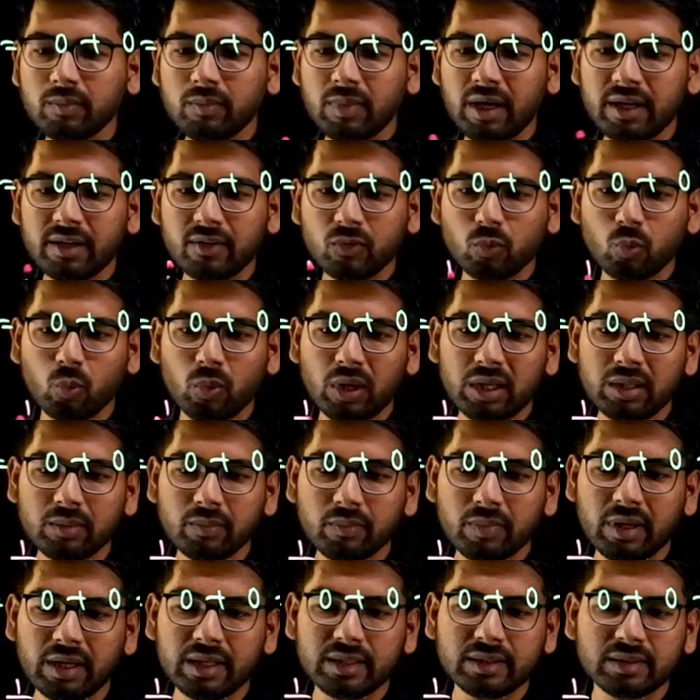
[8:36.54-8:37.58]
minus 1
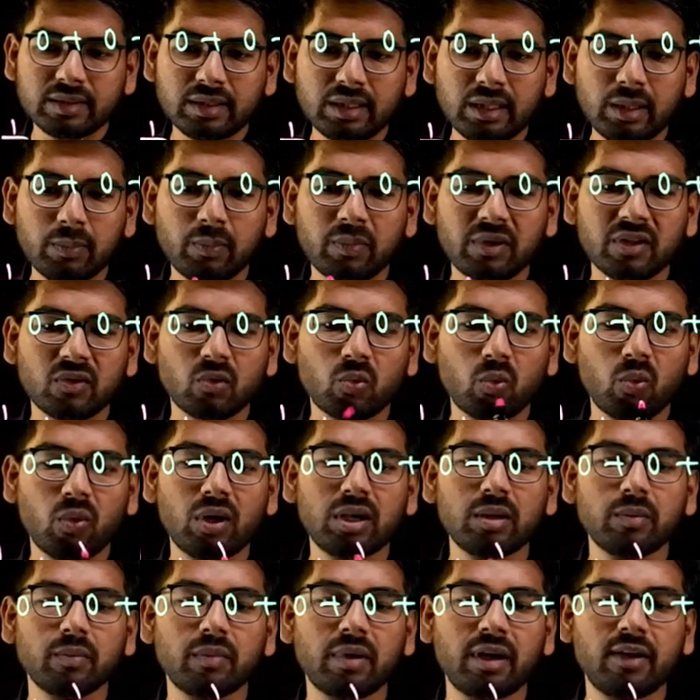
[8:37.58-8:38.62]
by 3 plus
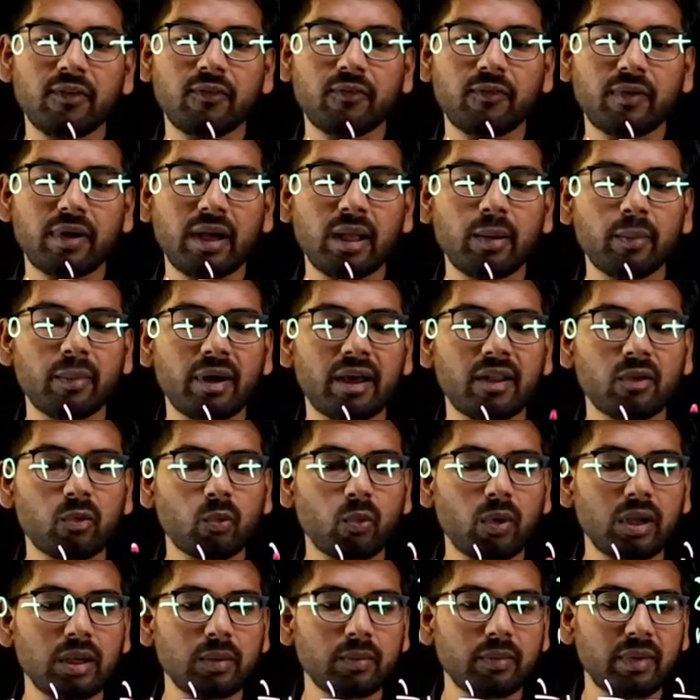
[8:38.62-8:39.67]
1 by 5 minus
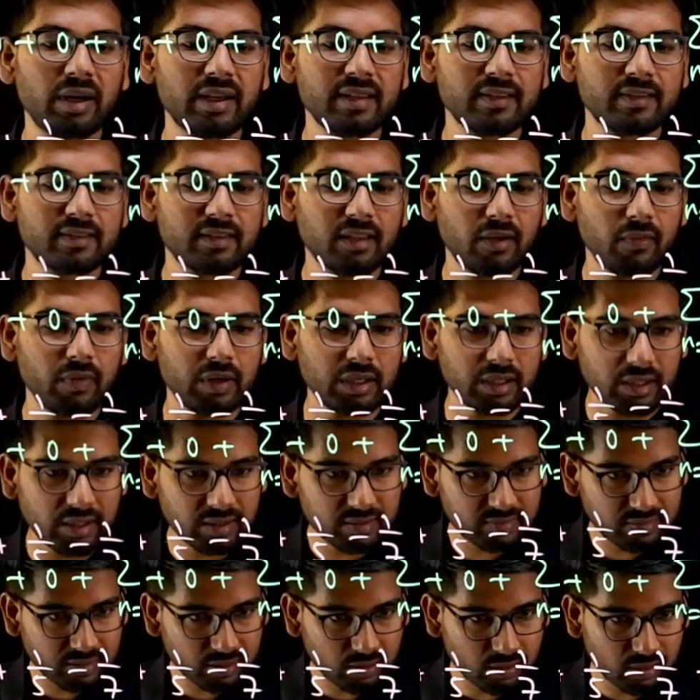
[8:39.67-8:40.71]
1 by 7
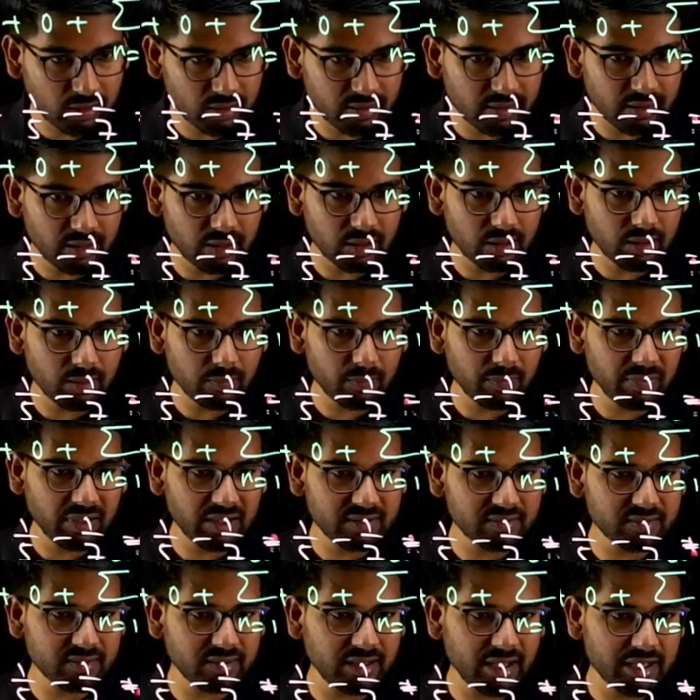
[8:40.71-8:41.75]
is
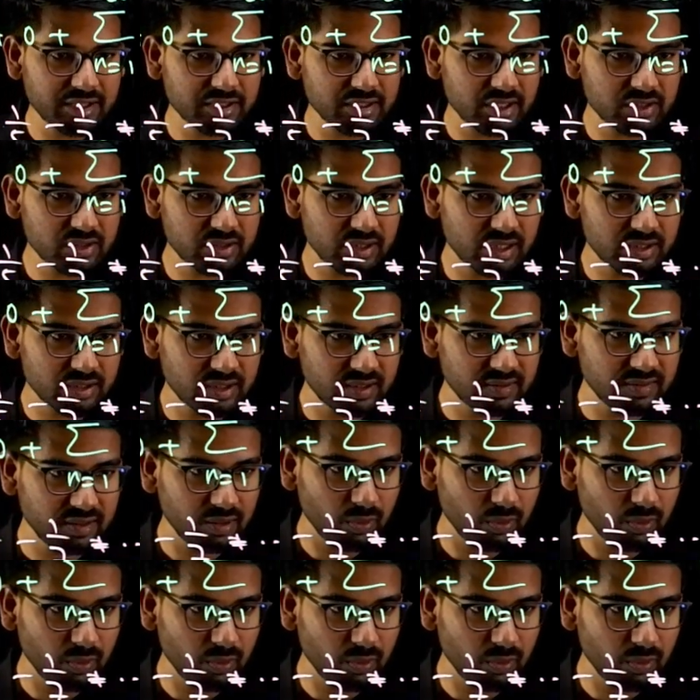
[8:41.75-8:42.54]
plus dash dash dash is